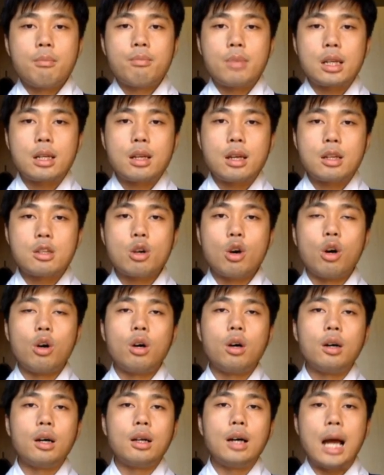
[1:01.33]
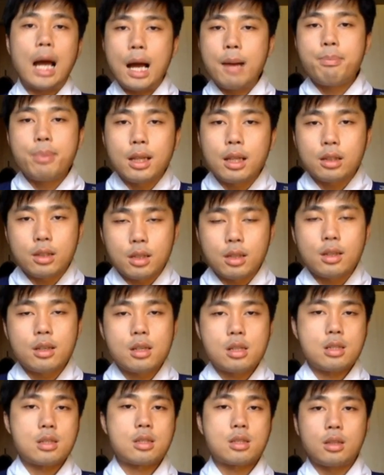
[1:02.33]
uh, your
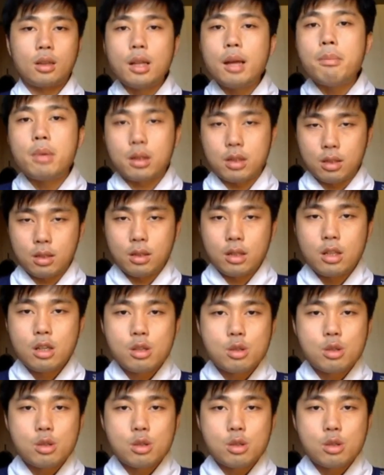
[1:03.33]
ability is limited.